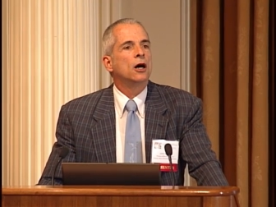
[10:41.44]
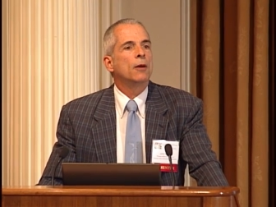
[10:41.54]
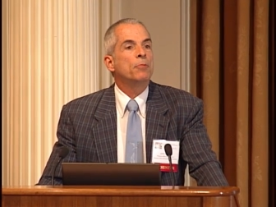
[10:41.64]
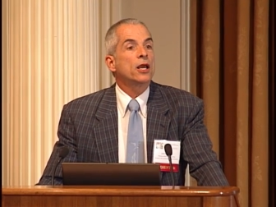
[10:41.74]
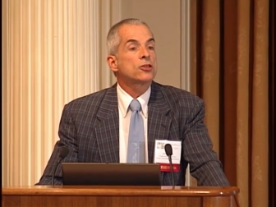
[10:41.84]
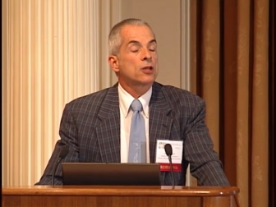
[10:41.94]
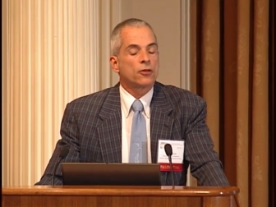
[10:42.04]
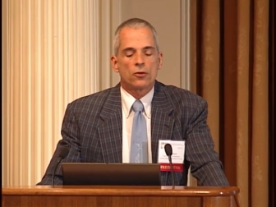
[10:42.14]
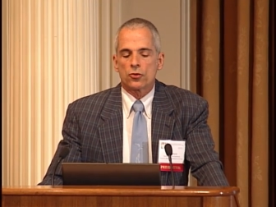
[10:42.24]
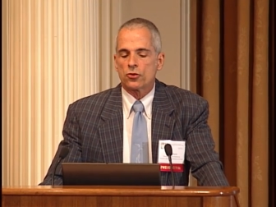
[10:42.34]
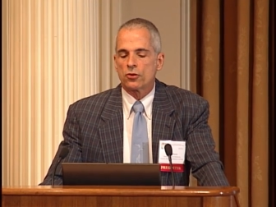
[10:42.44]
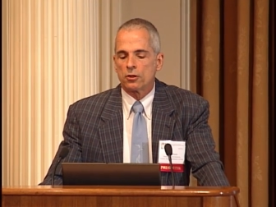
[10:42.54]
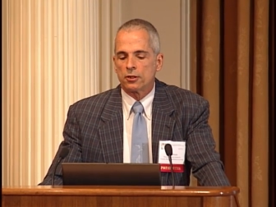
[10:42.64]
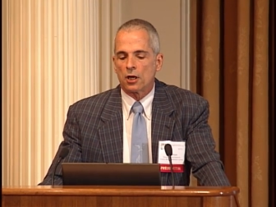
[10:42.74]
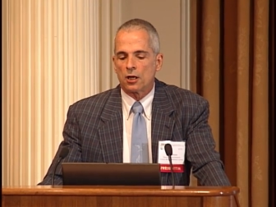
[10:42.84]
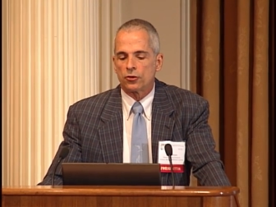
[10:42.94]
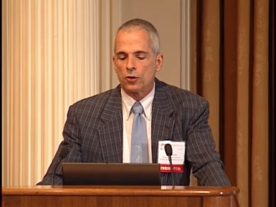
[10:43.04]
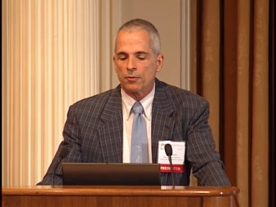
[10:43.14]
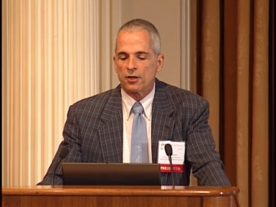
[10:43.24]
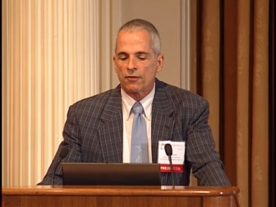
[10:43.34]
based on those
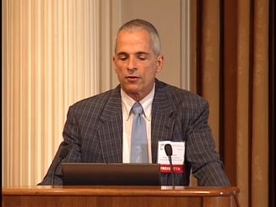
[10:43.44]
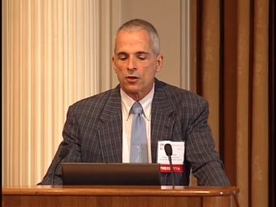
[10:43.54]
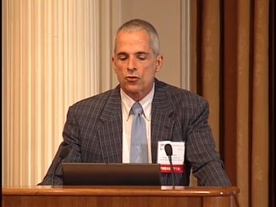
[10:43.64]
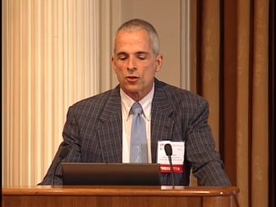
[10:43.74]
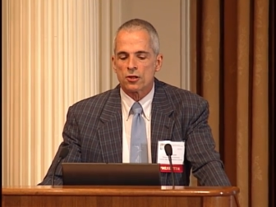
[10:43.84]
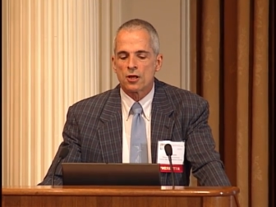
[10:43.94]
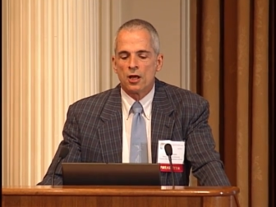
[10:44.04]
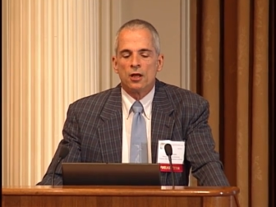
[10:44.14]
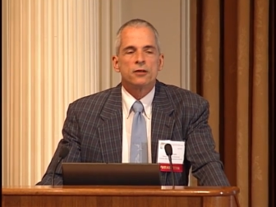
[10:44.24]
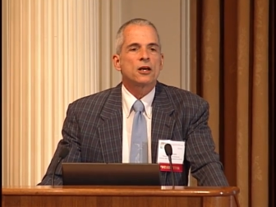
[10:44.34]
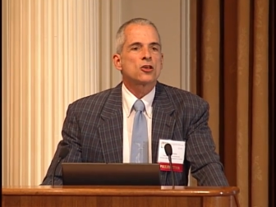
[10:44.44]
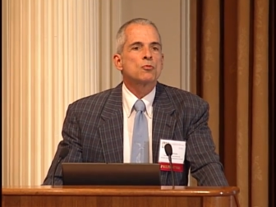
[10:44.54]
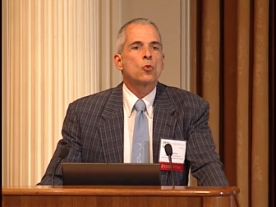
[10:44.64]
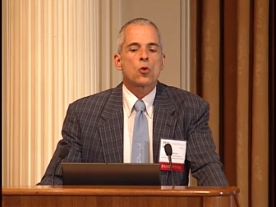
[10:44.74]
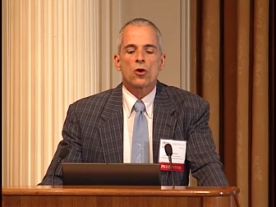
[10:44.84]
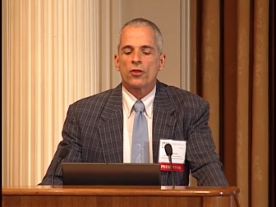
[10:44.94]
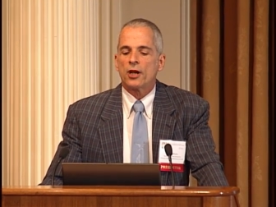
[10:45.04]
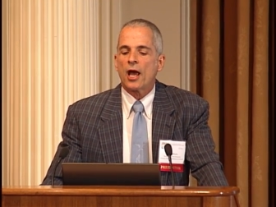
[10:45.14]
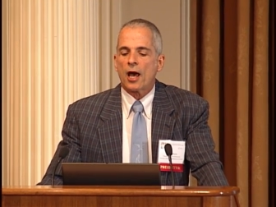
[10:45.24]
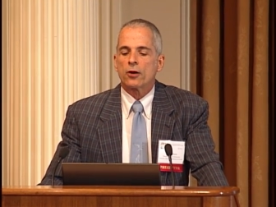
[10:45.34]
treatment definitions does more than
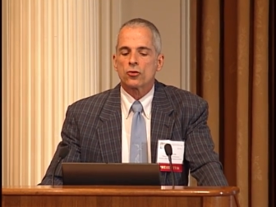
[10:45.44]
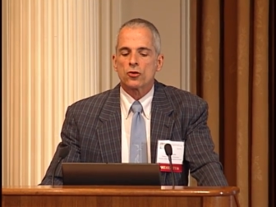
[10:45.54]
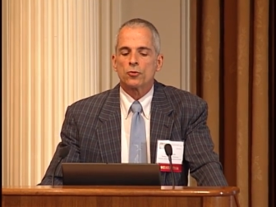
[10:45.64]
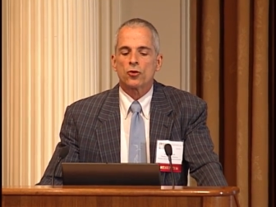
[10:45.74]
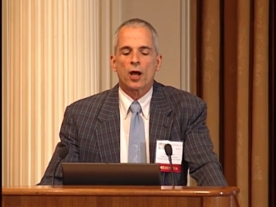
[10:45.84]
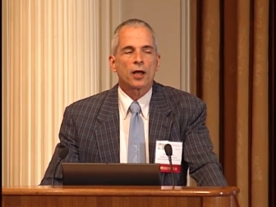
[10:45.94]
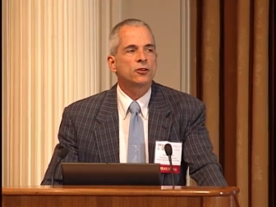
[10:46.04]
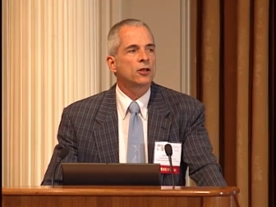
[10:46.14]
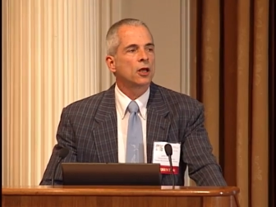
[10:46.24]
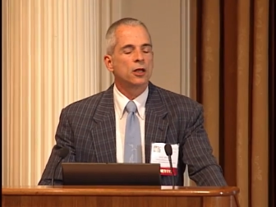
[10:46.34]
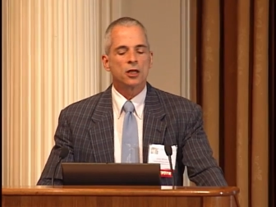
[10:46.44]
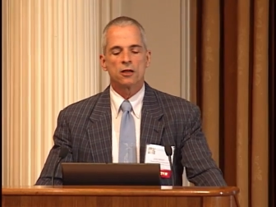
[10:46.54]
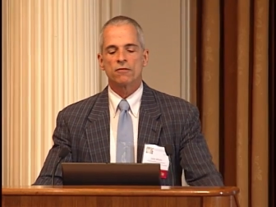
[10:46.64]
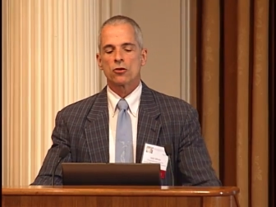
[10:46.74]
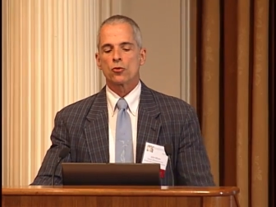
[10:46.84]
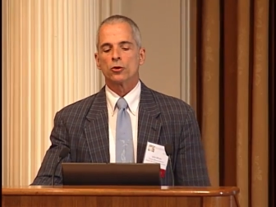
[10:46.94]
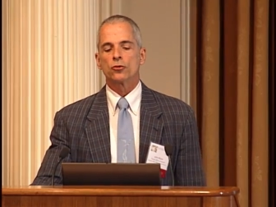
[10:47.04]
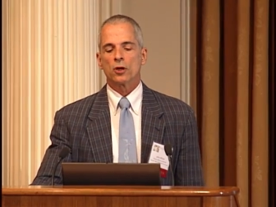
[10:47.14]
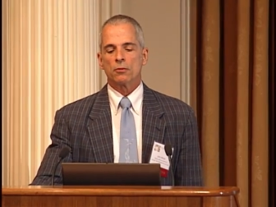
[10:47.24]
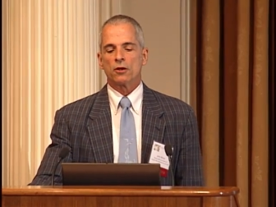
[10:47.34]
add or subtract an individual
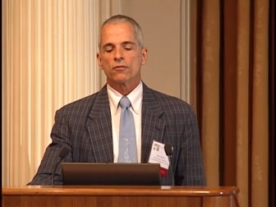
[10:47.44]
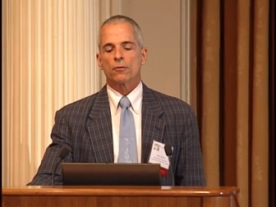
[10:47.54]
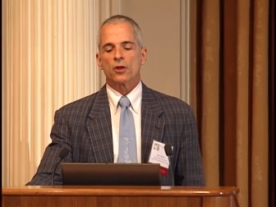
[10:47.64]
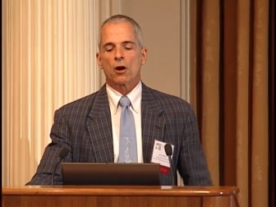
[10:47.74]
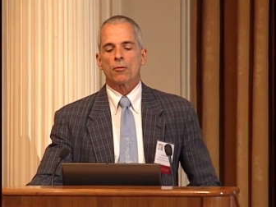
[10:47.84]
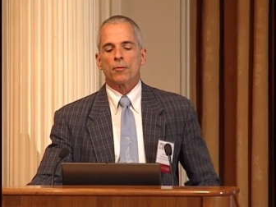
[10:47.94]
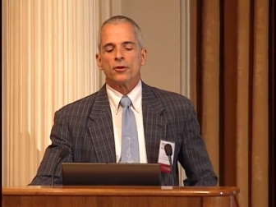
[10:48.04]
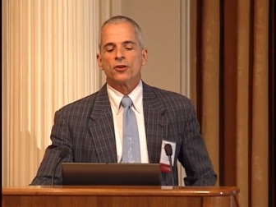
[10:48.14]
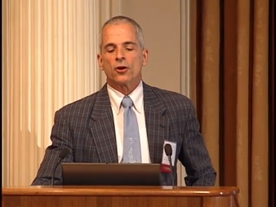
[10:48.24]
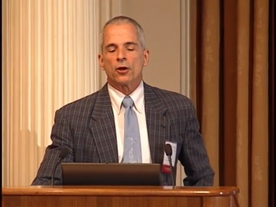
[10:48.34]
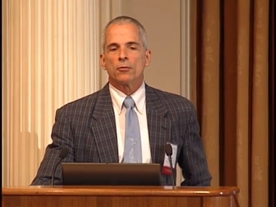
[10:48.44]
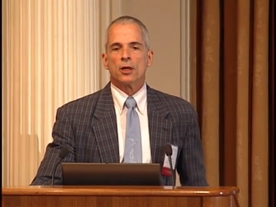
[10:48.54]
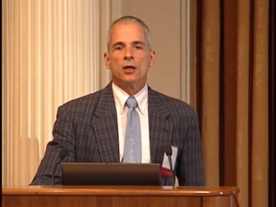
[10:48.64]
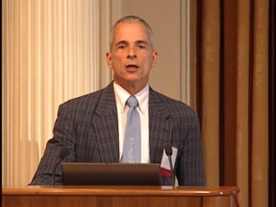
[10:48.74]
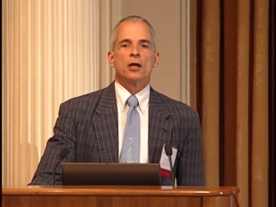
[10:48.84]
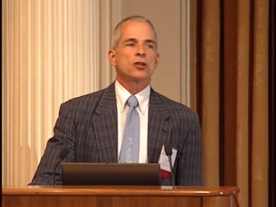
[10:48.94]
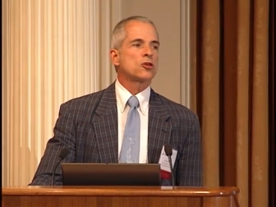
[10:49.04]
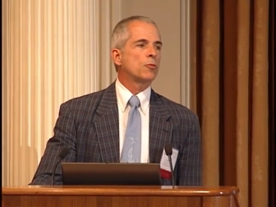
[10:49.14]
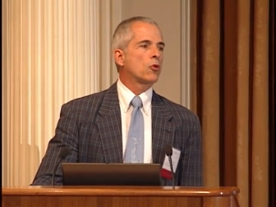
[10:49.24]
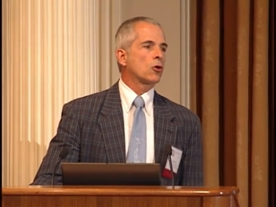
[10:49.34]
treatment from the armamentarium. It
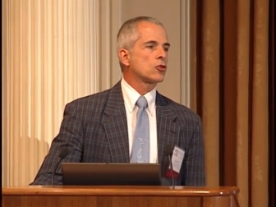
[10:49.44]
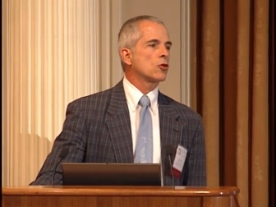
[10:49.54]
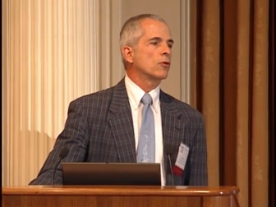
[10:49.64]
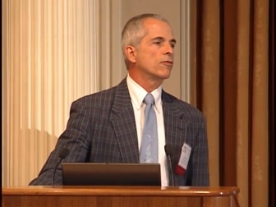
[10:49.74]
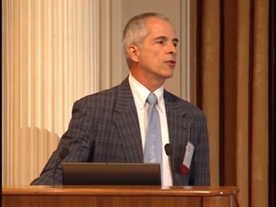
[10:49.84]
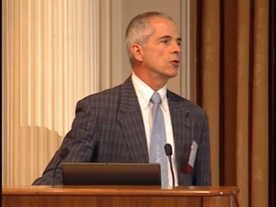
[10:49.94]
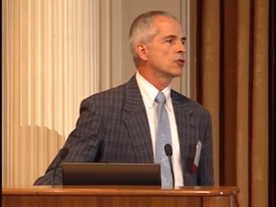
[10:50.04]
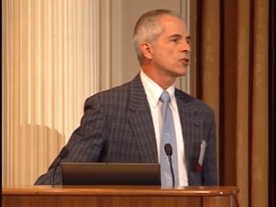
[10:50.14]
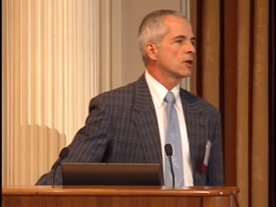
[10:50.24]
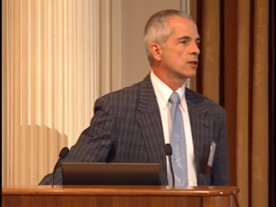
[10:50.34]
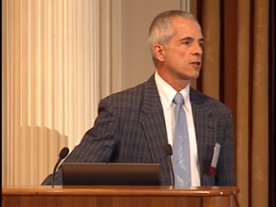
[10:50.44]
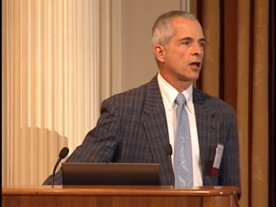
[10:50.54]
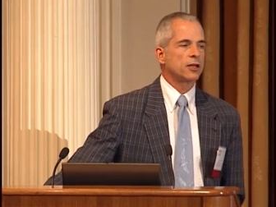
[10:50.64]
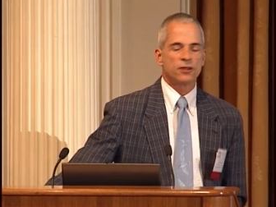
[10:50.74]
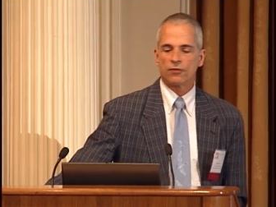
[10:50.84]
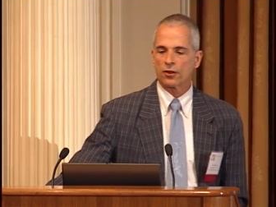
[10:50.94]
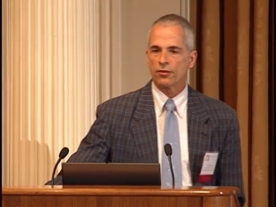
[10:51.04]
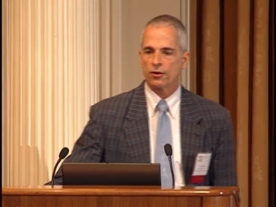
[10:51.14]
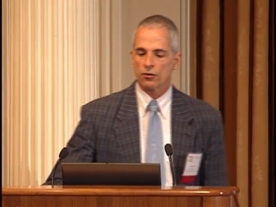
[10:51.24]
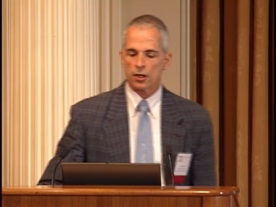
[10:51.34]
supports or refutes a scientific
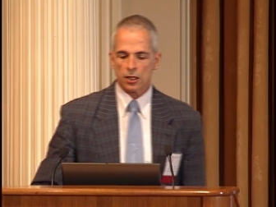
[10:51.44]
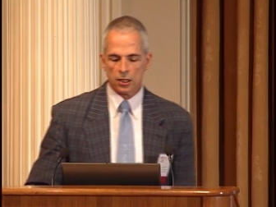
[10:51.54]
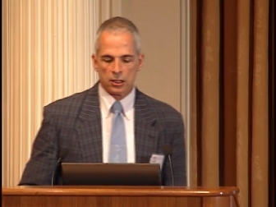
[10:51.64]
theory.